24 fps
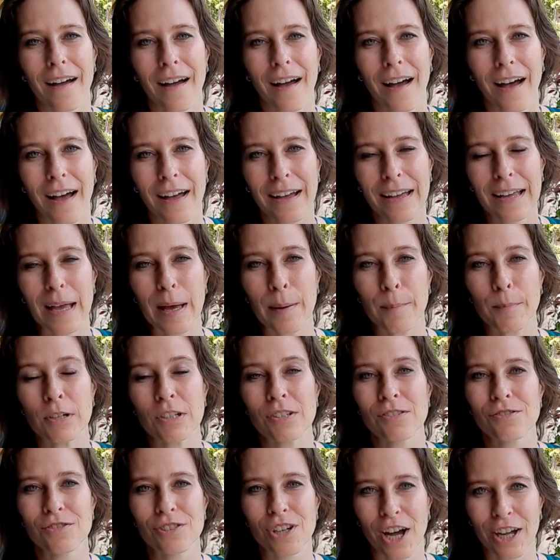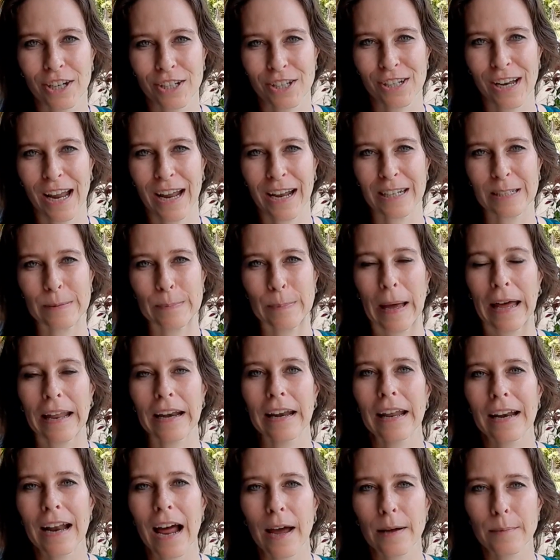I am a Dutch expat
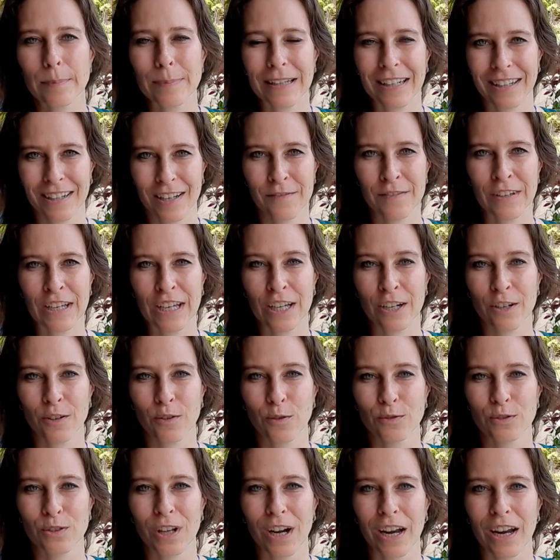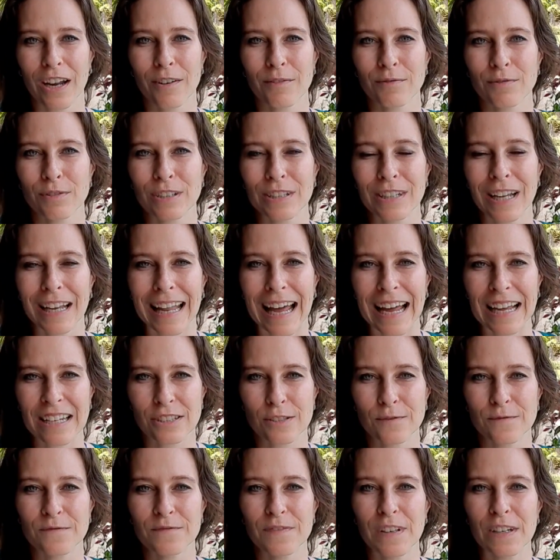and I've been living in Costa Rica for the
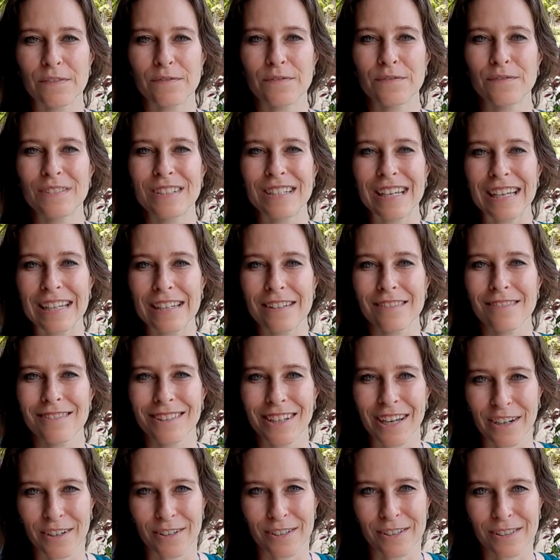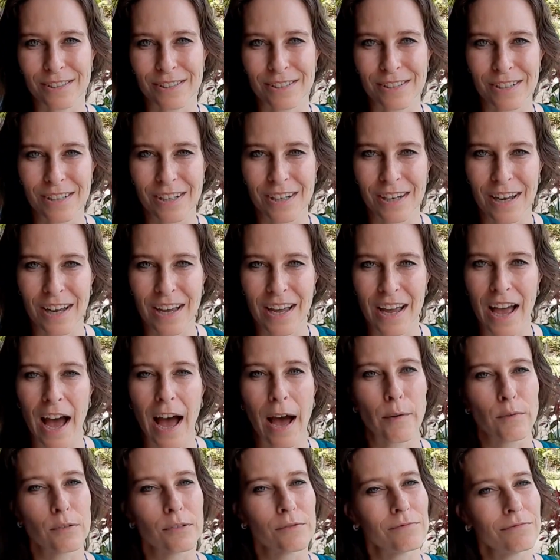last 15 years.
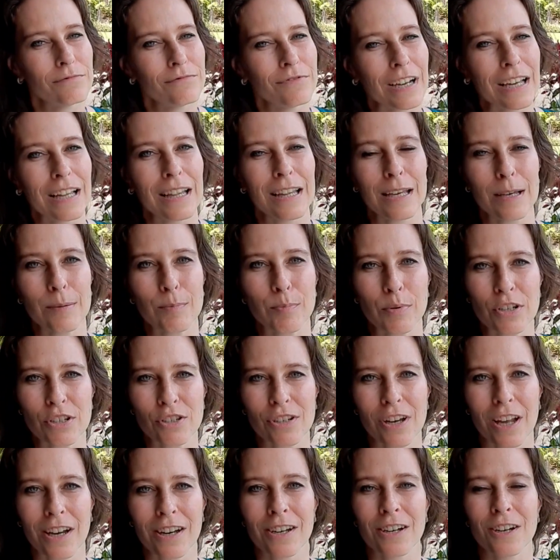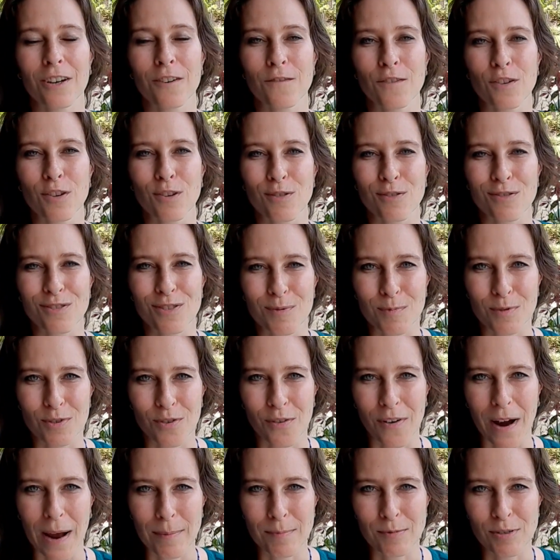I would really appreciate it if you could
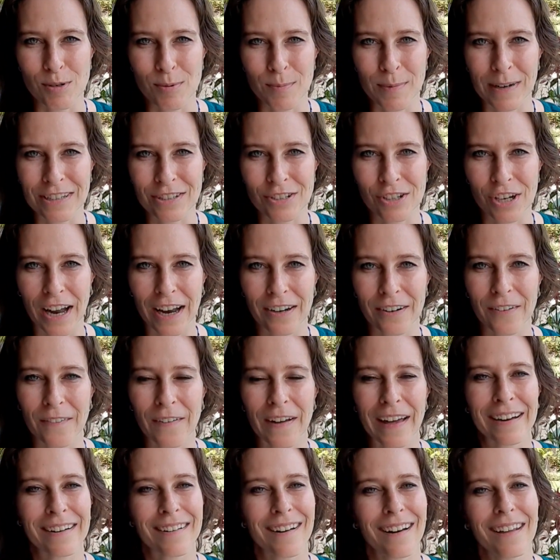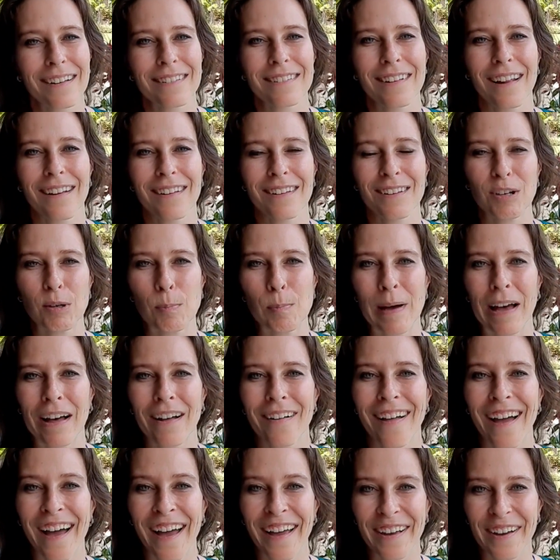subscribe to my channel and click that little
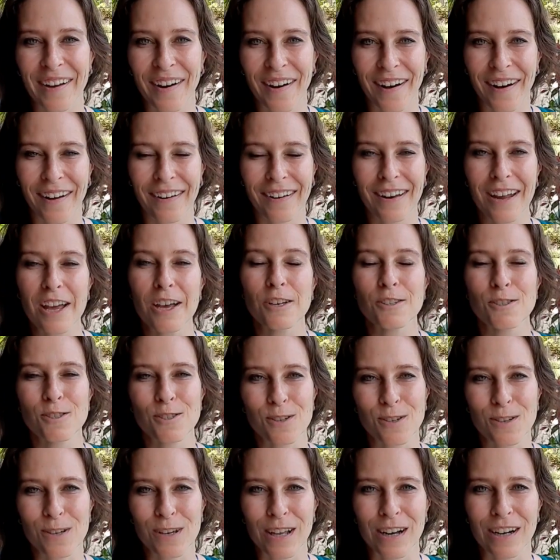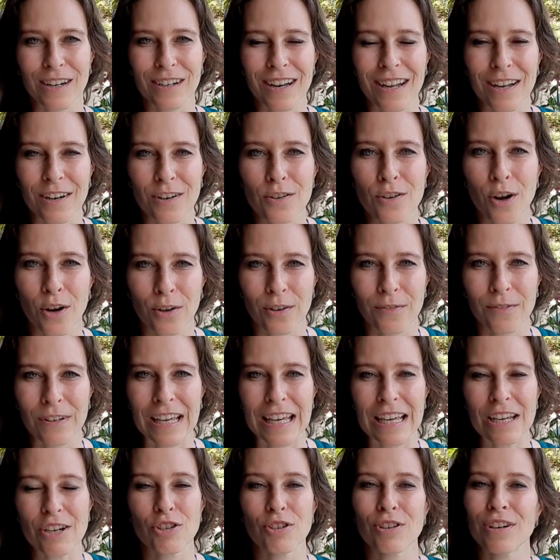bell icon so you get a
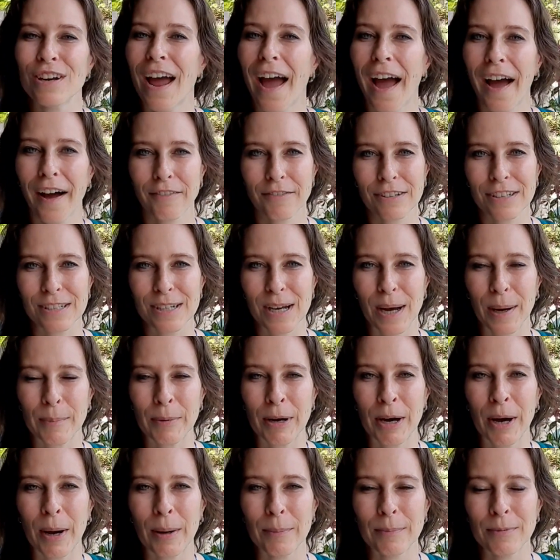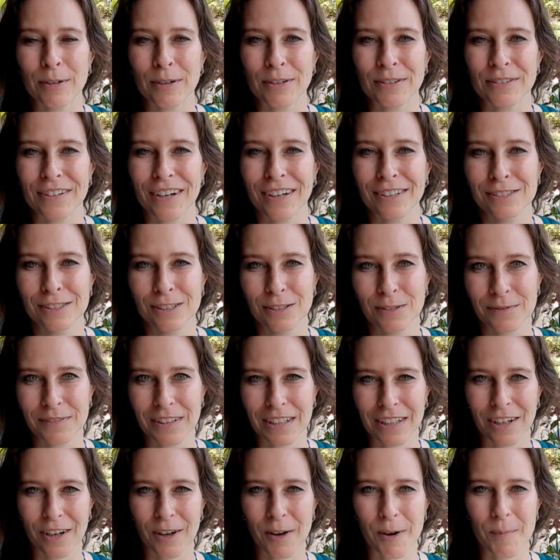notification every time I upload a new
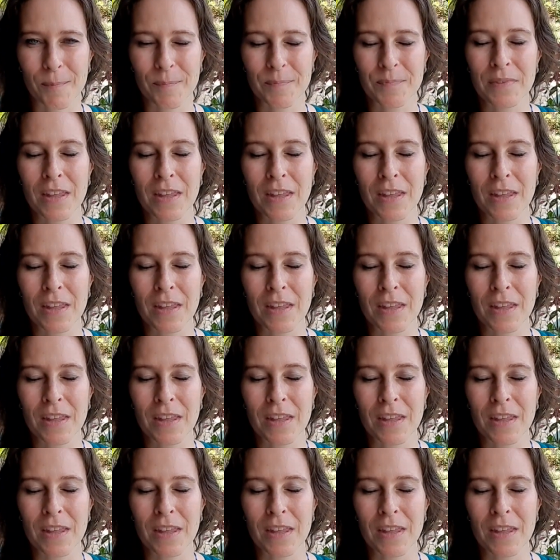video.